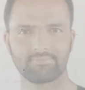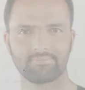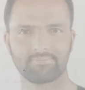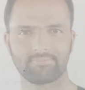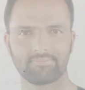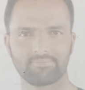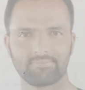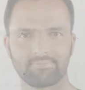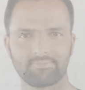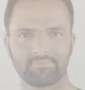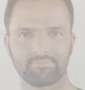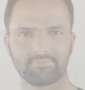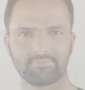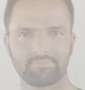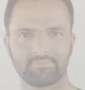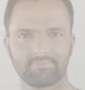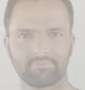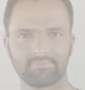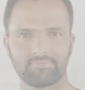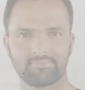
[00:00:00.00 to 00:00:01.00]
Okay,
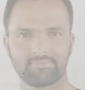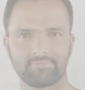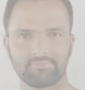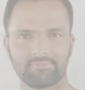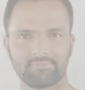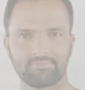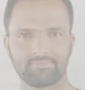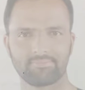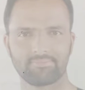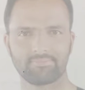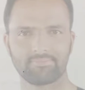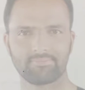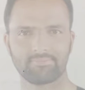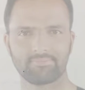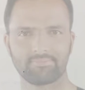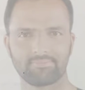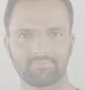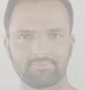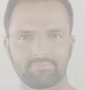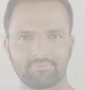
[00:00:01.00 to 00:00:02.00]
what will be the cost?
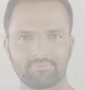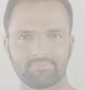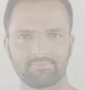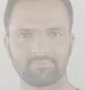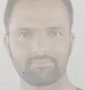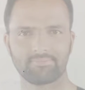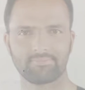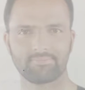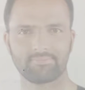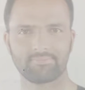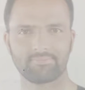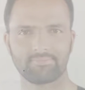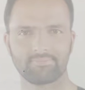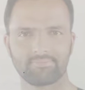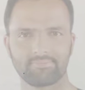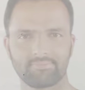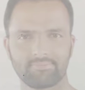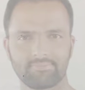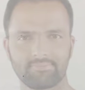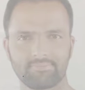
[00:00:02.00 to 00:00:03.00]
Let's denote it by
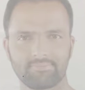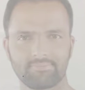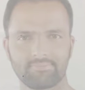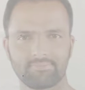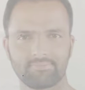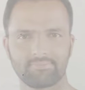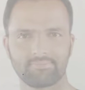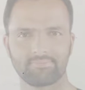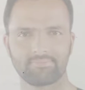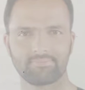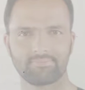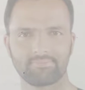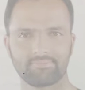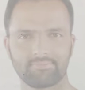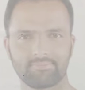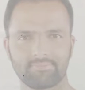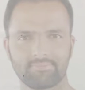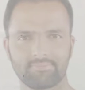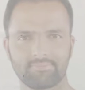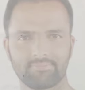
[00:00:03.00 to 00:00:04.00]
C
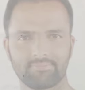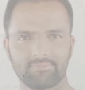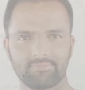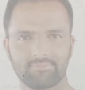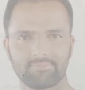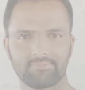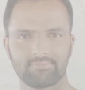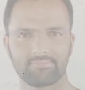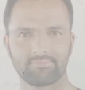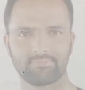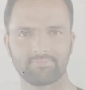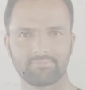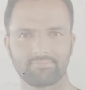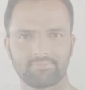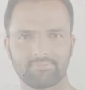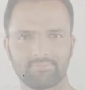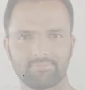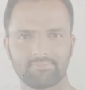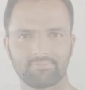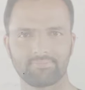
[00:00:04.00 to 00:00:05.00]
star
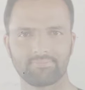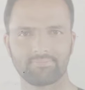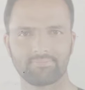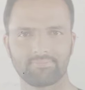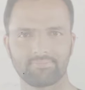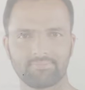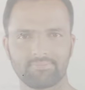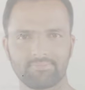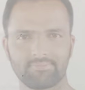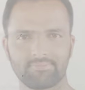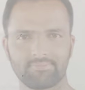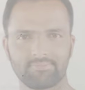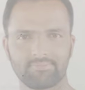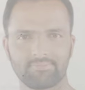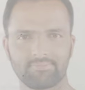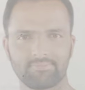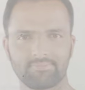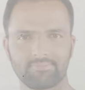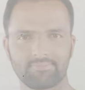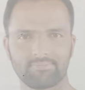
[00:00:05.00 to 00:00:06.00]
C
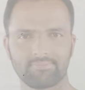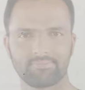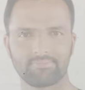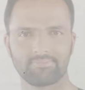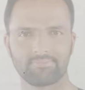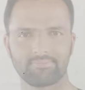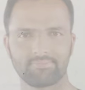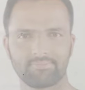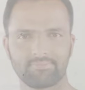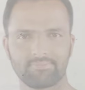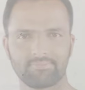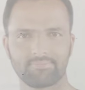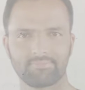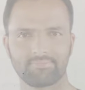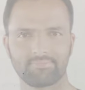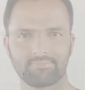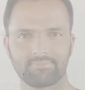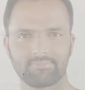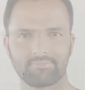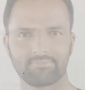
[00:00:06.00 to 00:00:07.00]
dash
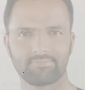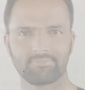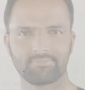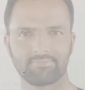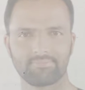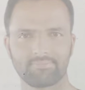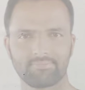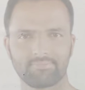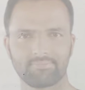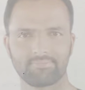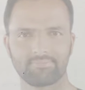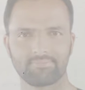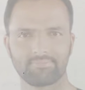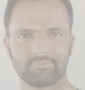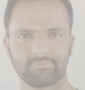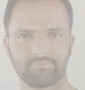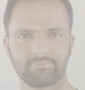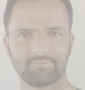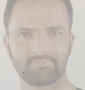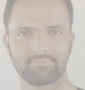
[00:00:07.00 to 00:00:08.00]
is equal to
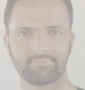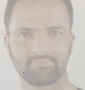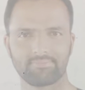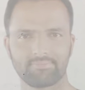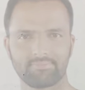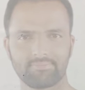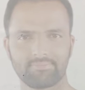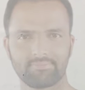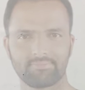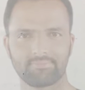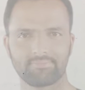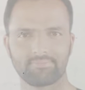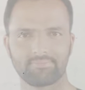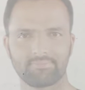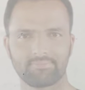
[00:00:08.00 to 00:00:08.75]
this total cost